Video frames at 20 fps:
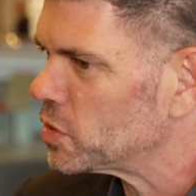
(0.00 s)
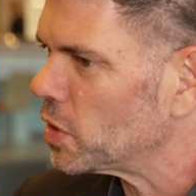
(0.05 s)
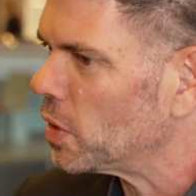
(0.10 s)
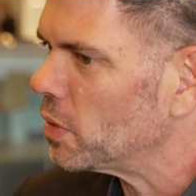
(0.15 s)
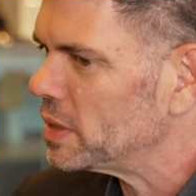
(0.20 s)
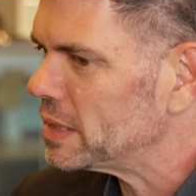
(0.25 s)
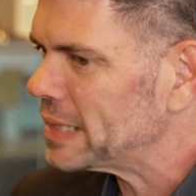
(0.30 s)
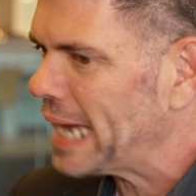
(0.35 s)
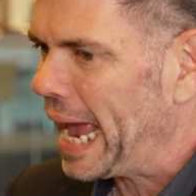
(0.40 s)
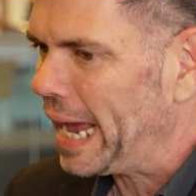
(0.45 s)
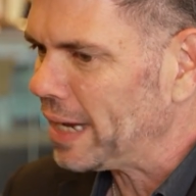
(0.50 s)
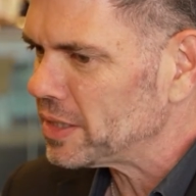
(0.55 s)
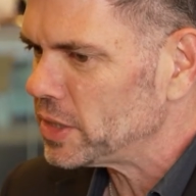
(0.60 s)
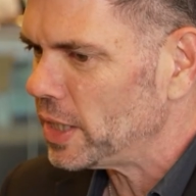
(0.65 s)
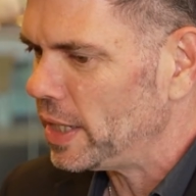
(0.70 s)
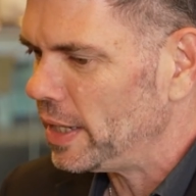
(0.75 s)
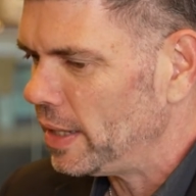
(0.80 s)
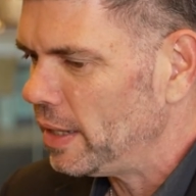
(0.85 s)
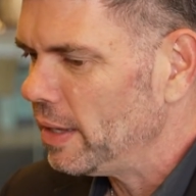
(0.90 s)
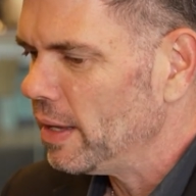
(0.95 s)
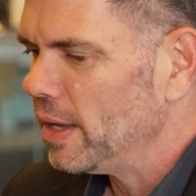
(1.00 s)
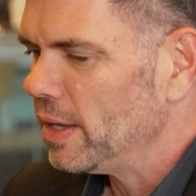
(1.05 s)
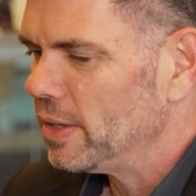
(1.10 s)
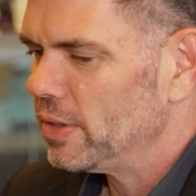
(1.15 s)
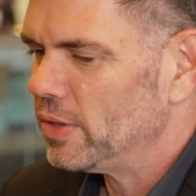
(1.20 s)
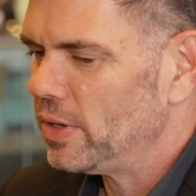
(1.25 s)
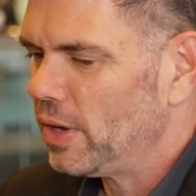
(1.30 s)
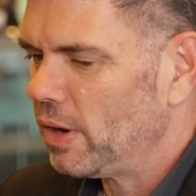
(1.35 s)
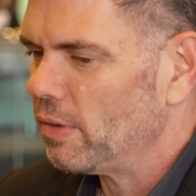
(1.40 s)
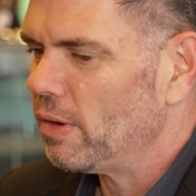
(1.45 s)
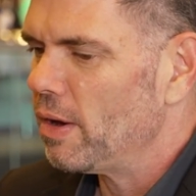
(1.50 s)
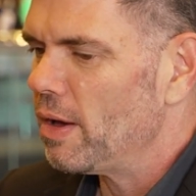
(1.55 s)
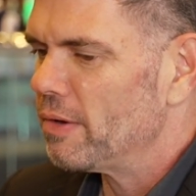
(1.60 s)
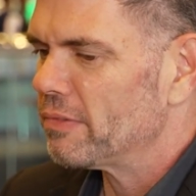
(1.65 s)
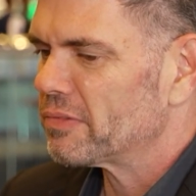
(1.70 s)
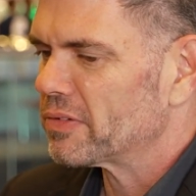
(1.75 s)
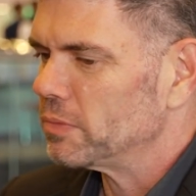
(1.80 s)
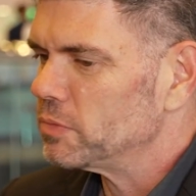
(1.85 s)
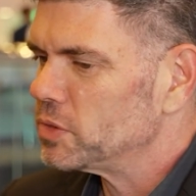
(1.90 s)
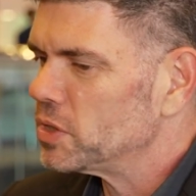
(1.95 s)
So it's actually, you know,
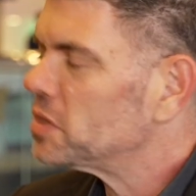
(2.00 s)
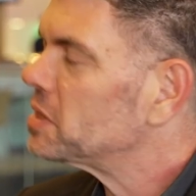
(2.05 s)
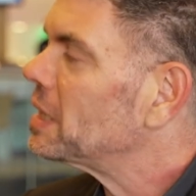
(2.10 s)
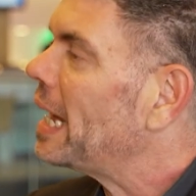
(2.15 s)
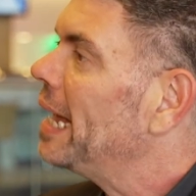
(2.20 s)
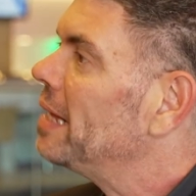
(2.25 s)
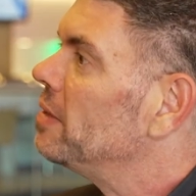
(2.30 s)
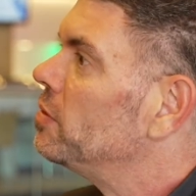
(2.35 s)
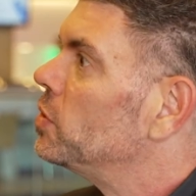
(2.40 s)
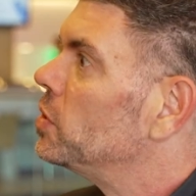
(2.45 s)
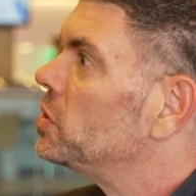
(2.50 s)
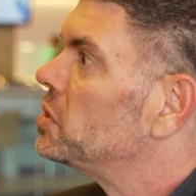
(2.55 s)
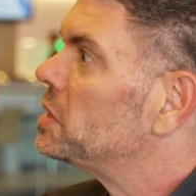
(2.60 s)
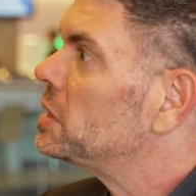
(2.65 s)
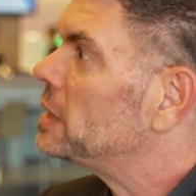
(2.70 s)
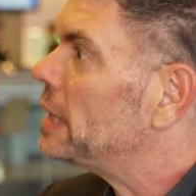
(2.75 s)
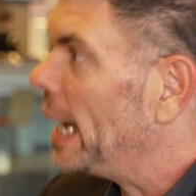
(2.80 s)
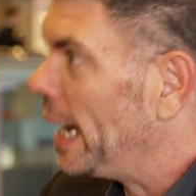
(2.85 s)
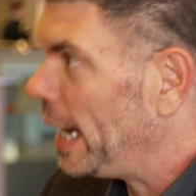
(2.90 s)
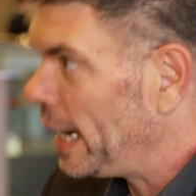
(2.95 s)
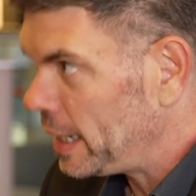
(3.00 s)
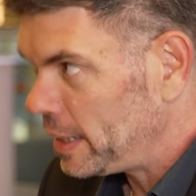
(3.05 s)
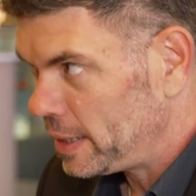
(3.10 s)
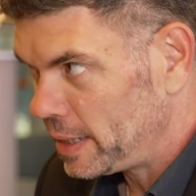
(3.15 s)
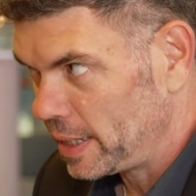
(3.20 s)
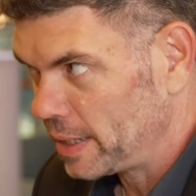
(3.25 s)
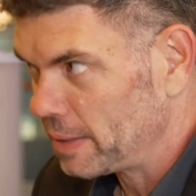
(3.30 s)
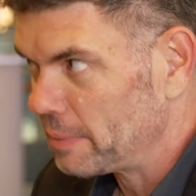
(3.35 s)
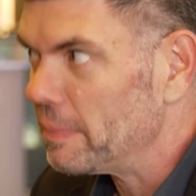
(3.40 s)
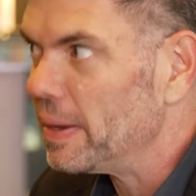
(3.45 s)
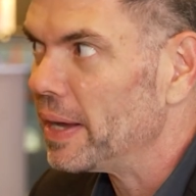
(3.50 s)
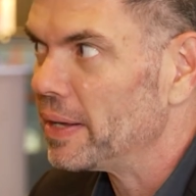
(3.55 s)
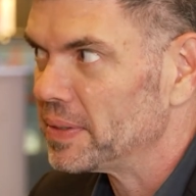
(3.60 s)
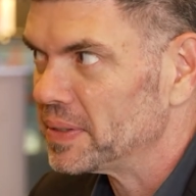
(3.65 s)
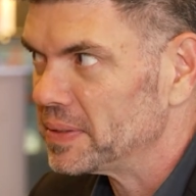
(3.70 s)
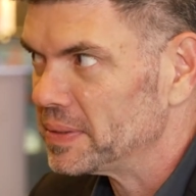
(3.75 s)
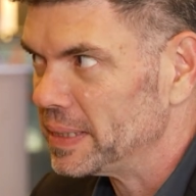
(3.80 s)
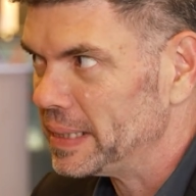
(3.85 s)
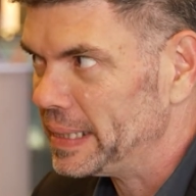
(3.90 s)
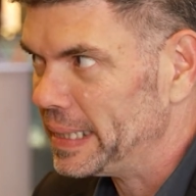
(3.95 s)
from just understanding
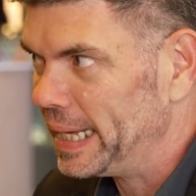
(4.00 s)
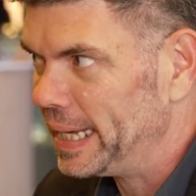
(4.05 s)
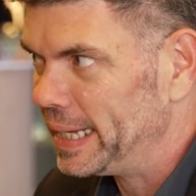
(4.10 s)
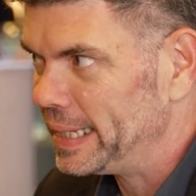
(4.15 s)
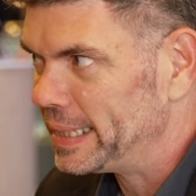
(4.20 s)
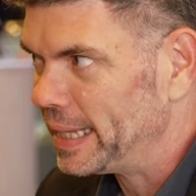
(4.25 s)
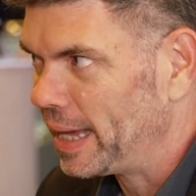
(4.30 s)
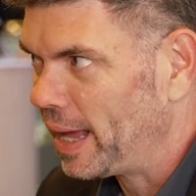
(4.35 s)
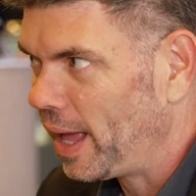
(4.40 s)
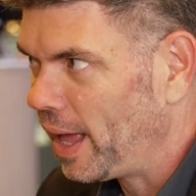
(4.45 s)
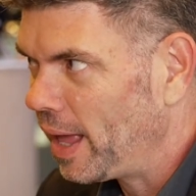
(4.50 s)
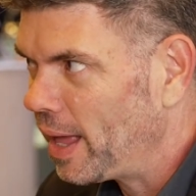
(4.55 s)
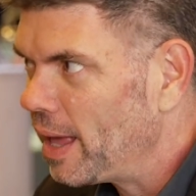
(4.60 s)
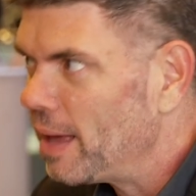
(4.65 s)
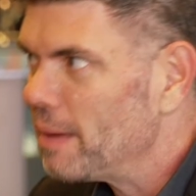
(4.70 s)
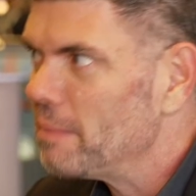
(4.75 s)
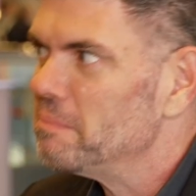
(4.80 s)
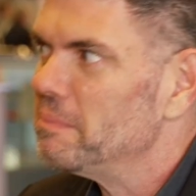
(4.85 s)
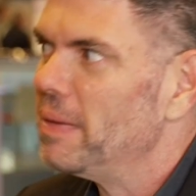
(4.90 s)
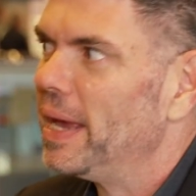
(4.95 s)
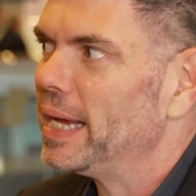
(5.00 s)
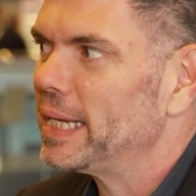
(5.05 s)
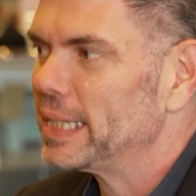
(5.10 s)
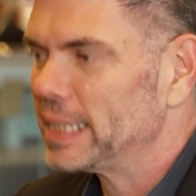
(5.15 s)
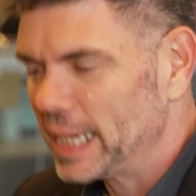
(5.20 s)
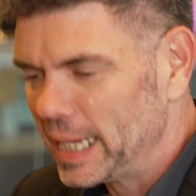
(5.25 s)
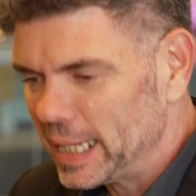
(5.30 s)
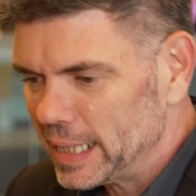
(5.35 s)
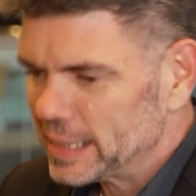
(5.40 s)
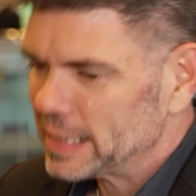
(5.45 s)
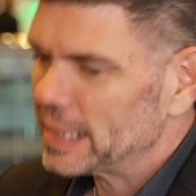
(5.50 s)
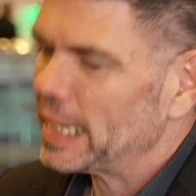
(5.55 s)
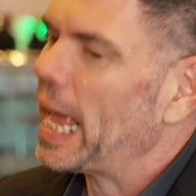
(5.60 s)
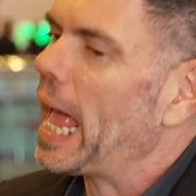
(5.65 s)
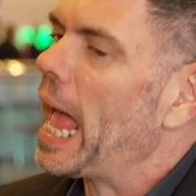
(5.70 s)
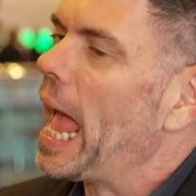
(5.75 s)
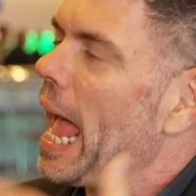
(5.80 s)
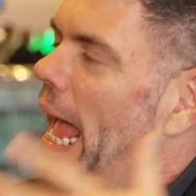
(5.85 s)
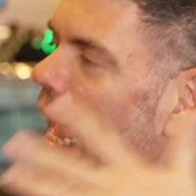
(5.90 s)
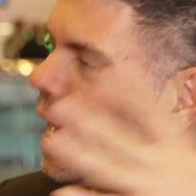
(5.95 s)
better the data, make it
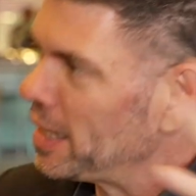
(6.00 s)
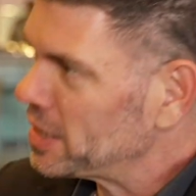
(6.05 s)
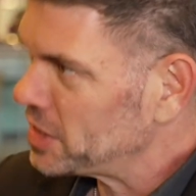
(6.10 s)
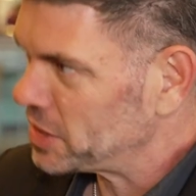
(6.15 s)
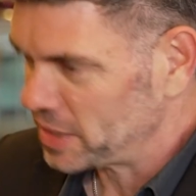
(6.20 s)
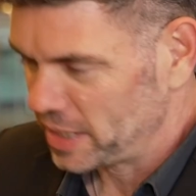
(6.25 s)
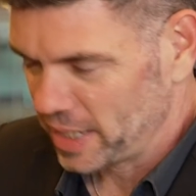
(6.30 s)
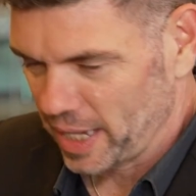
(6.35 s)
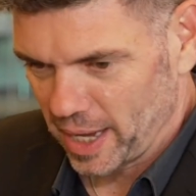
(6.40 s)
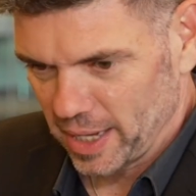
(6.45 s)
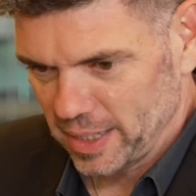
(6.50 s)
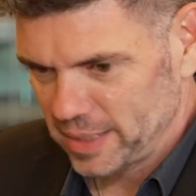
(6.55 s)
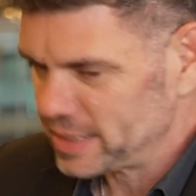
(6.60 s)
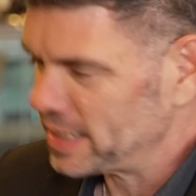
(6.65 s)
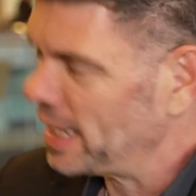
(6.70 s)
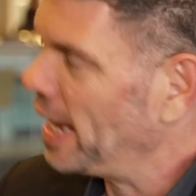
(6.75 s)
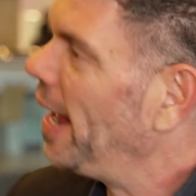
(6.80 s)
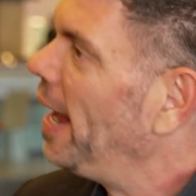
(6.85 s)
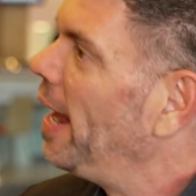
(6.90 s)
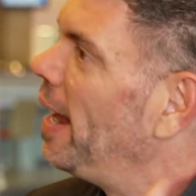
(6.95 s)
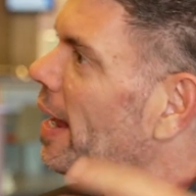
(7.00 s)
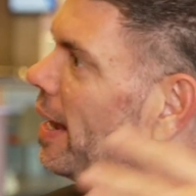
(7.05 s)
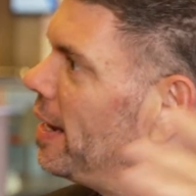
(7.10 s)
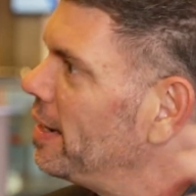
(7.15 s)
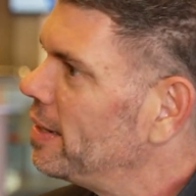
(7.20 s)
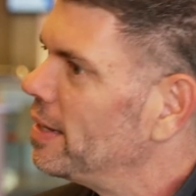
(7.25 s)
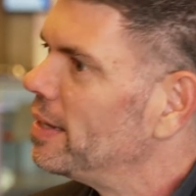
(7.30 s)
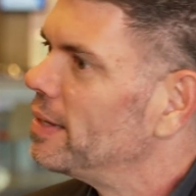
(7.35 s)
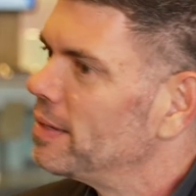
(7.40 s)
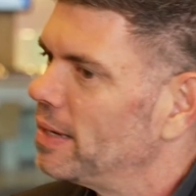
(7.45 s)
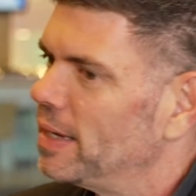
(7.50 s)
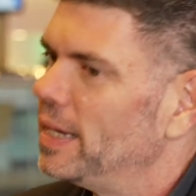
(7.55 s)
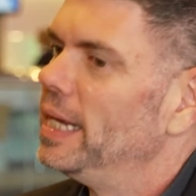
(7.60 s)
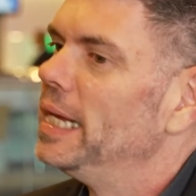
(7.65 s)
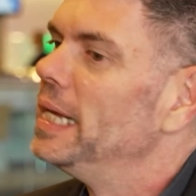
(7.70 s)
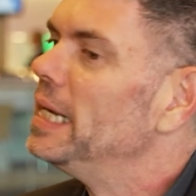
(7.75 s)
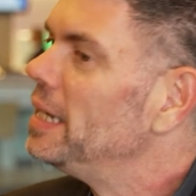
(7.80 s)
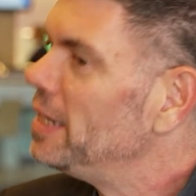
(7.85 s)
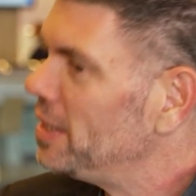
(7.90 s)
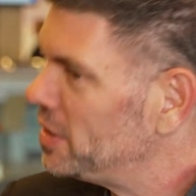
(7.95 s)
actionized and
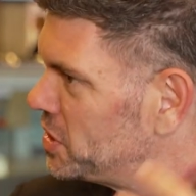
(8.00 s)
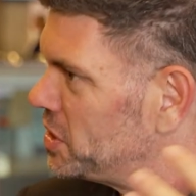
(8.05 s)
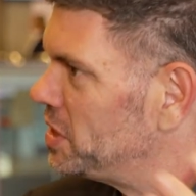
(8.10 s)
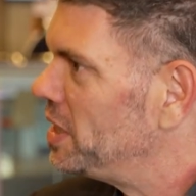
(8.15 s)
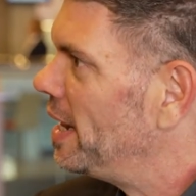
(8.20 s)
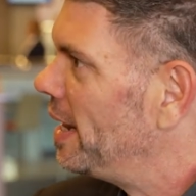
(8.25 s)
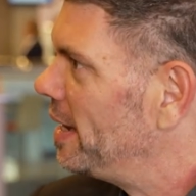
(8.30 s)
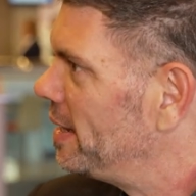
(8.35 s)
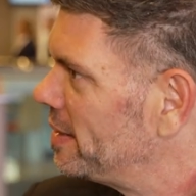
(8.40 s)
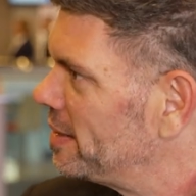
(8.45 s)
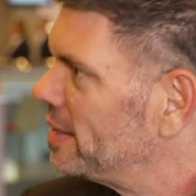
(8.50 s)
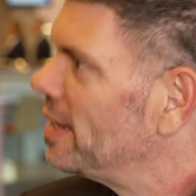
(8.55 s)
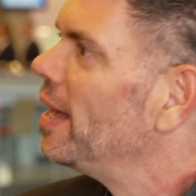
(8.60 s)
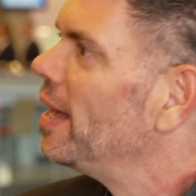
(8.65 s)
initiate